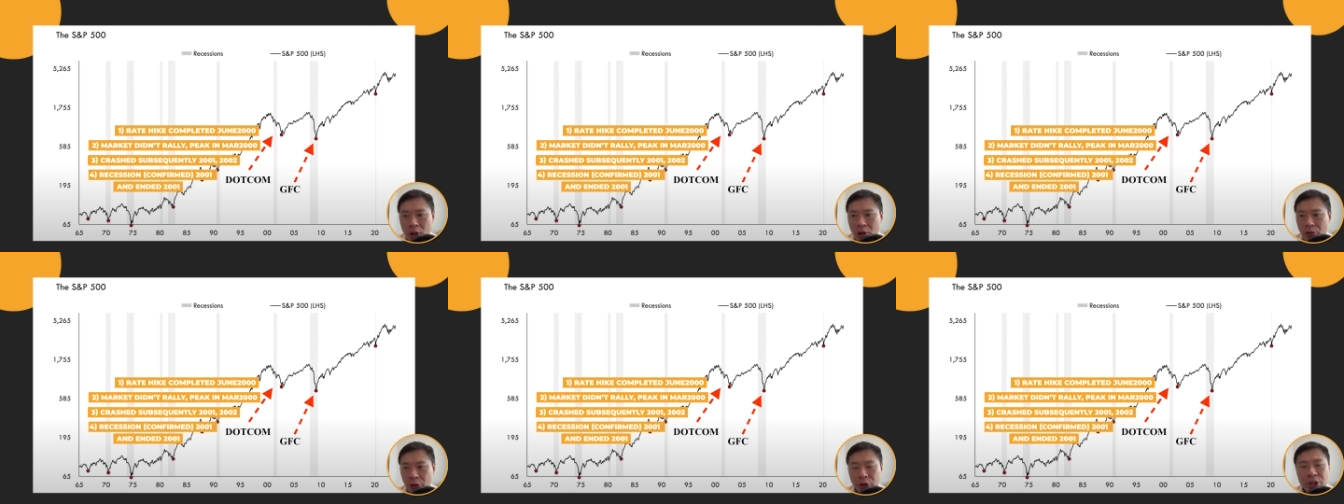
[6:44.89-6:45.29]

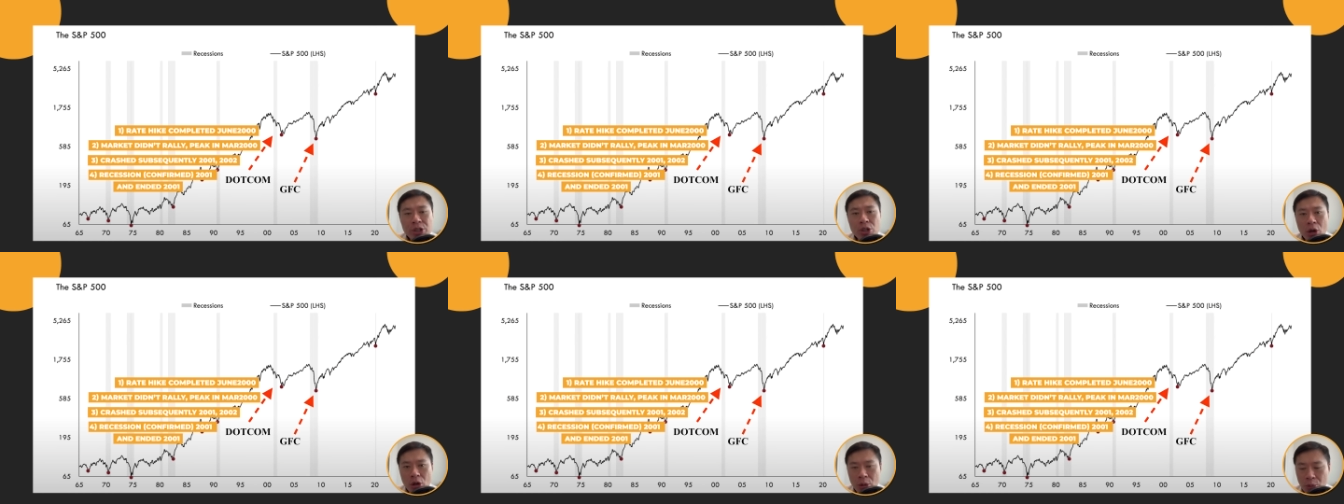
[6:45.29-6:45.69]
For this
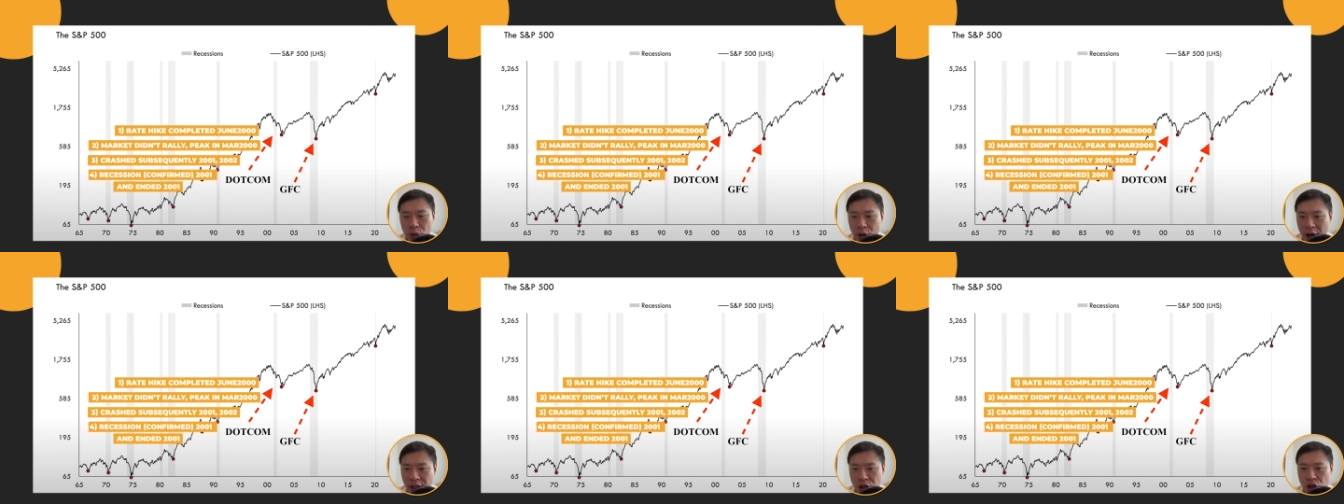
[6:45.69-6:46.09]
.com
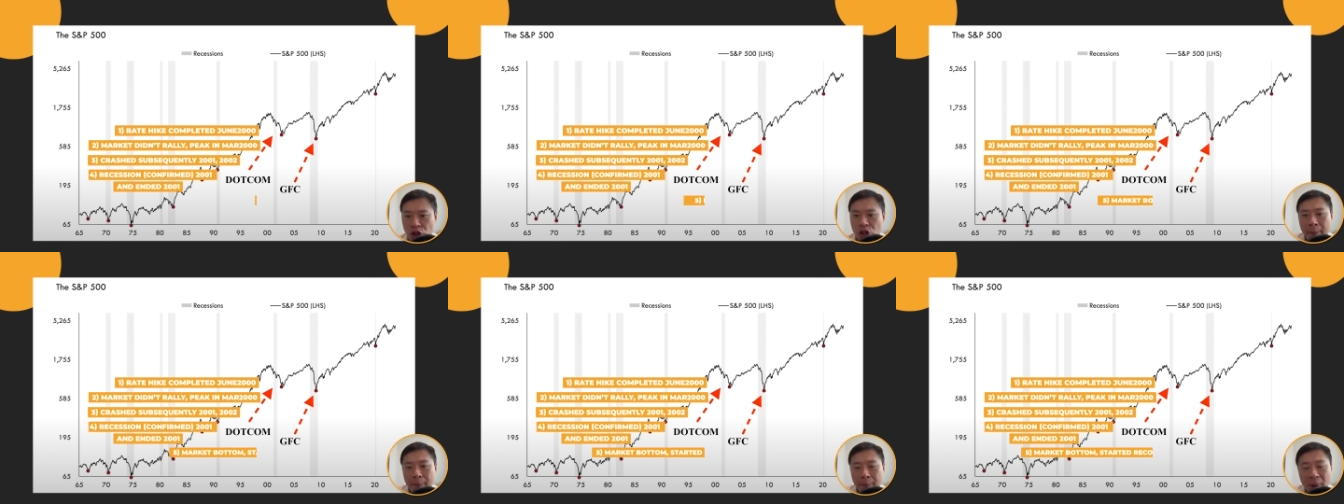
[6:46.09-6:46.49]
crash,
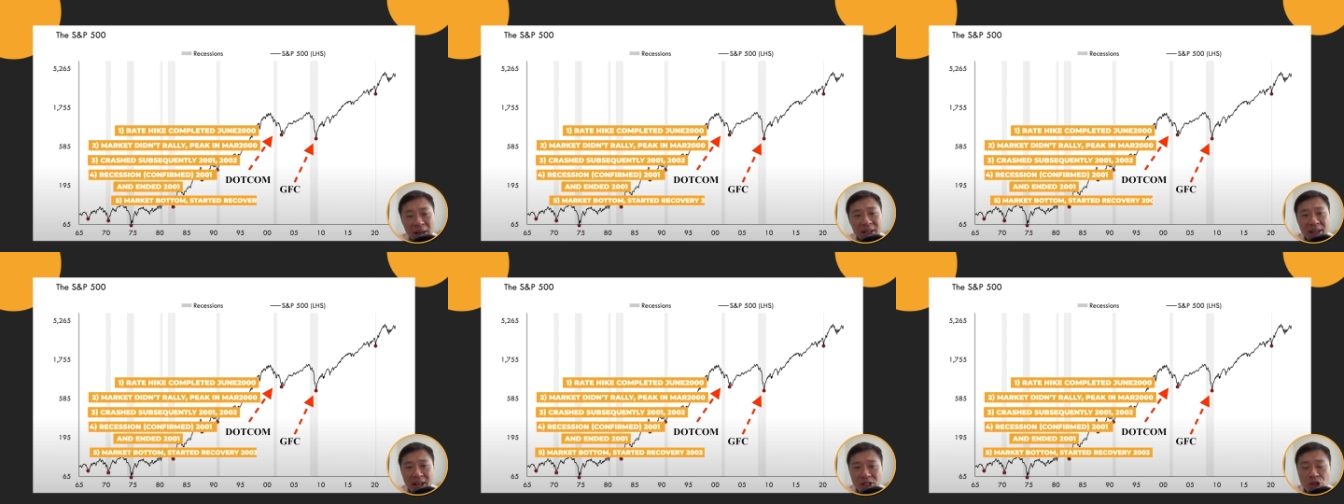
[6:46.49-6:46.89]

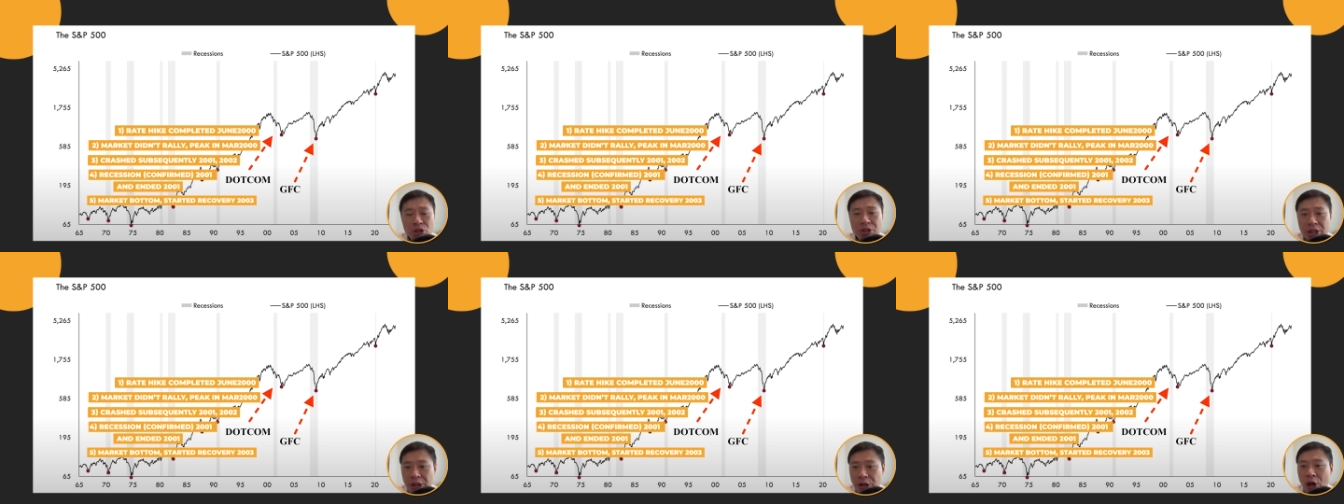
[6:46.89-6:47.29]
market actually
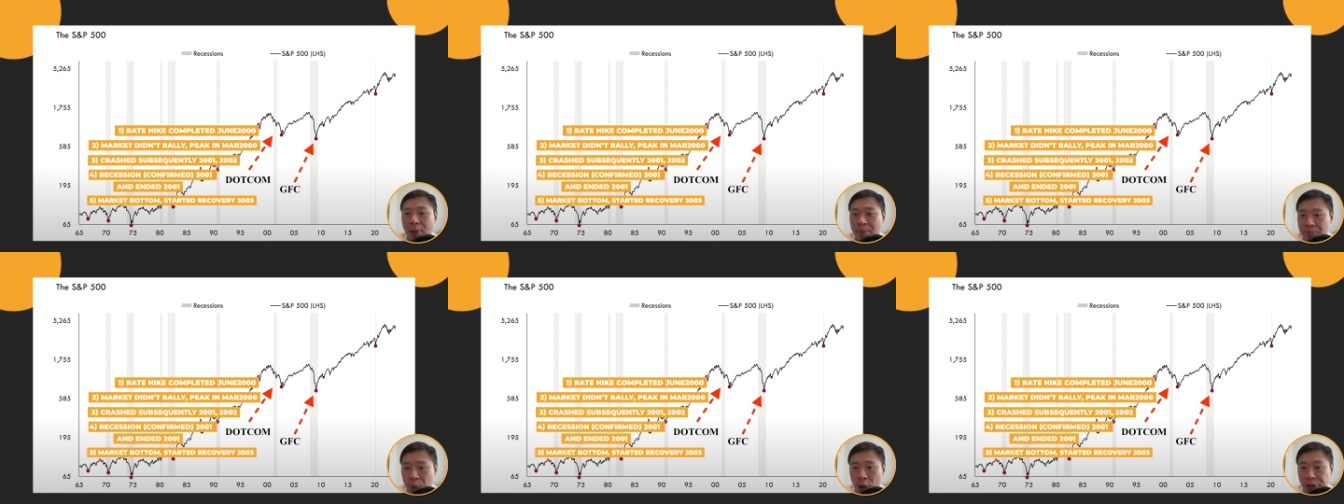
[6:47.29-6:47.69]
did
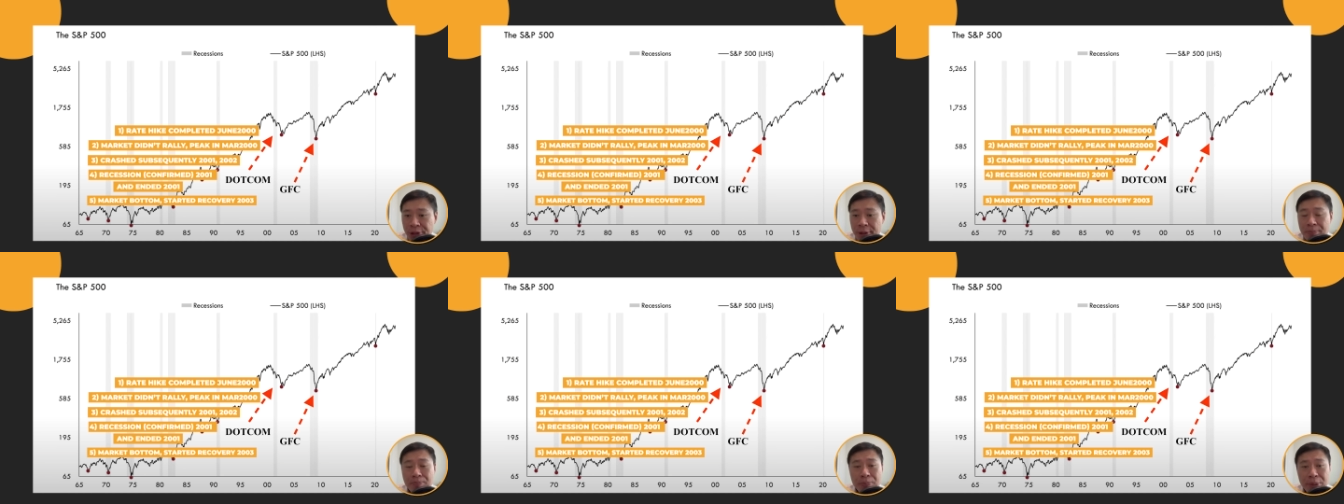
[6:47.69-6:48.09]
not
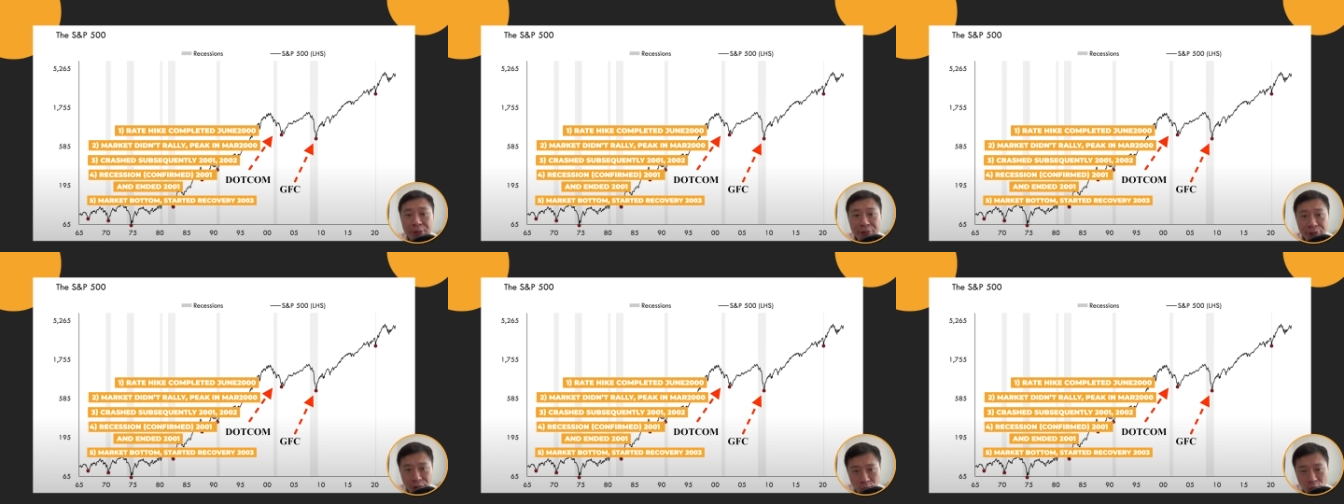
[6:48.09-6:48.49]
bottom
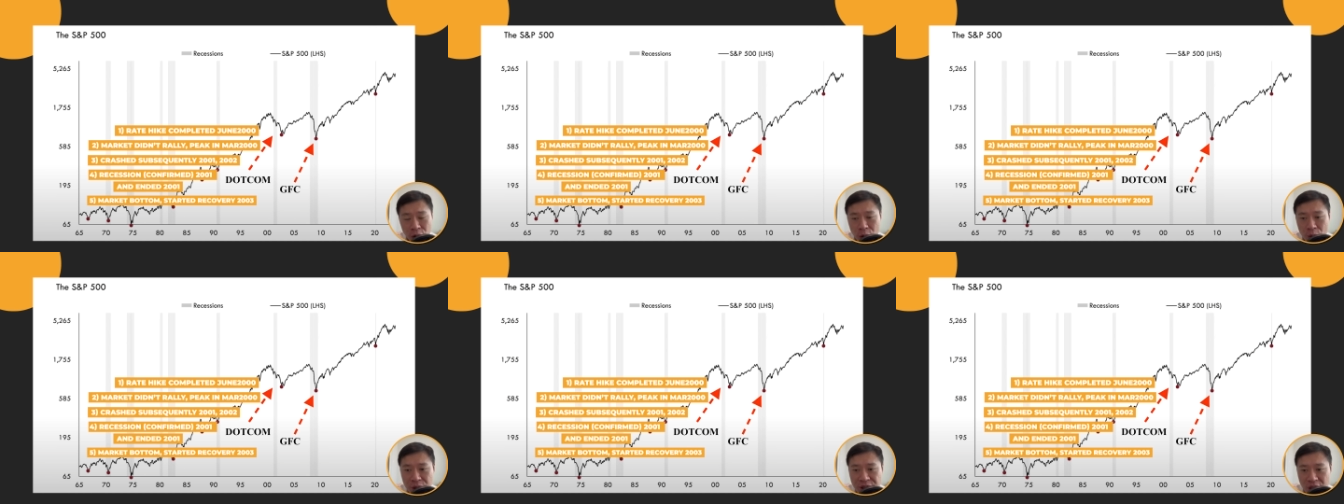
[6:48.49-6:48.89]
before
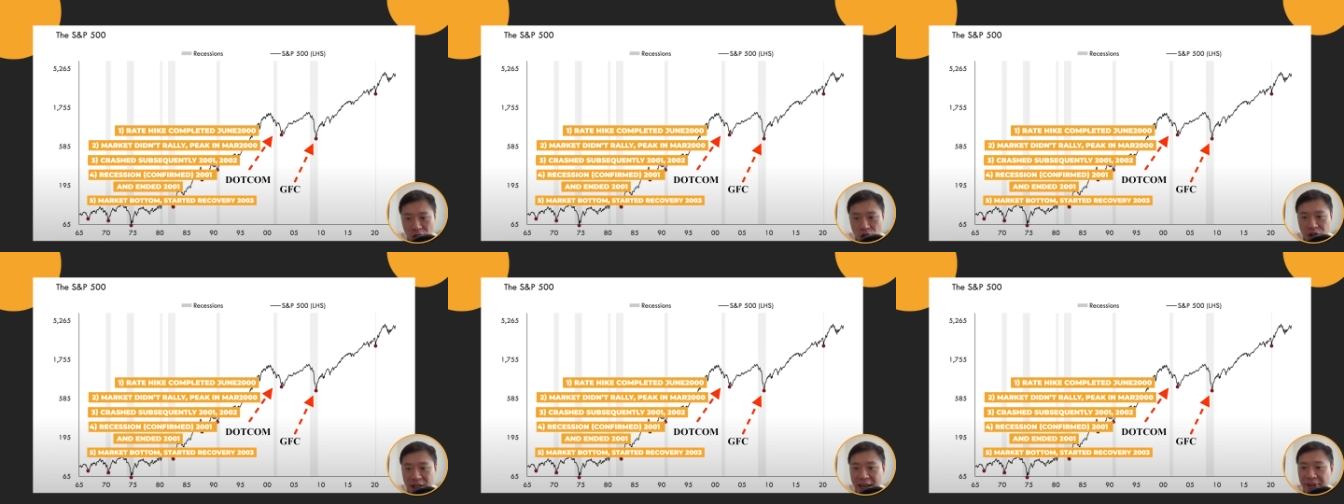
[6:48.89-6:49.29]
the
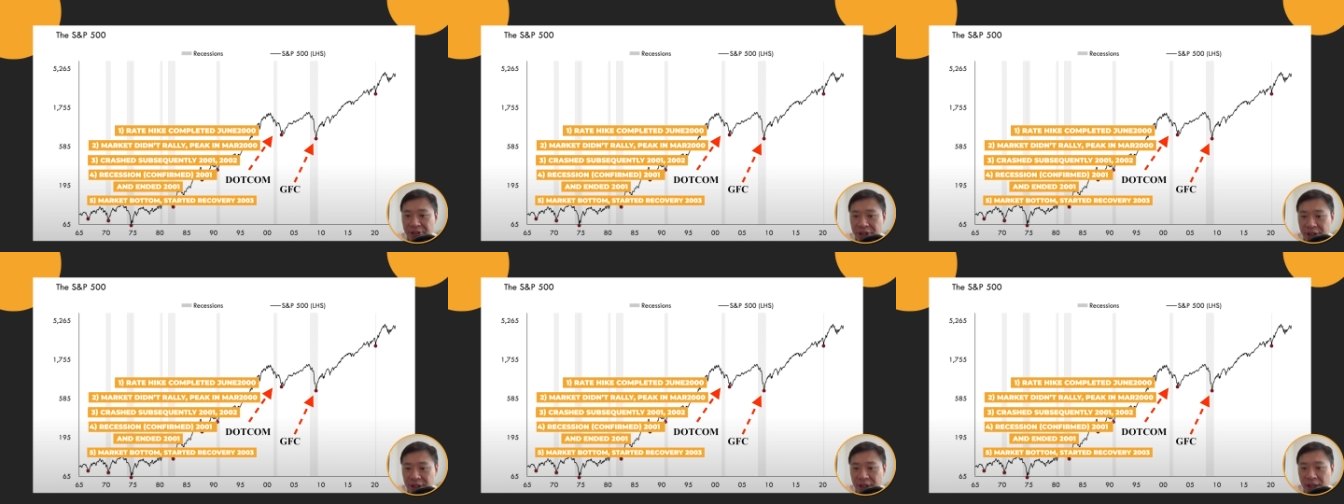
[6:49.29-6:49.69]
recession
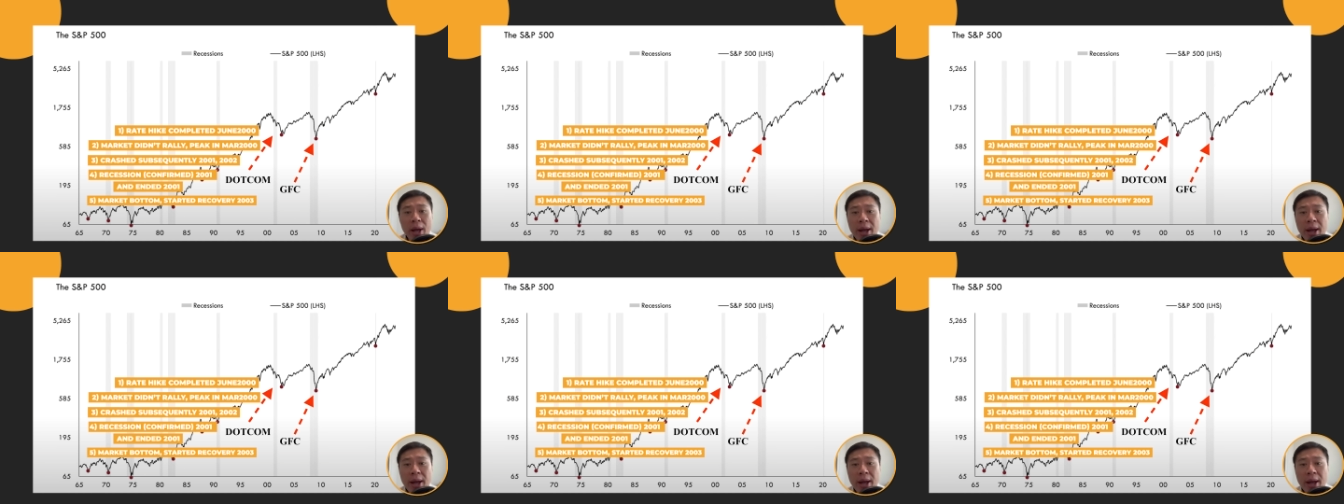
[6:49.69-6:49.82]
ended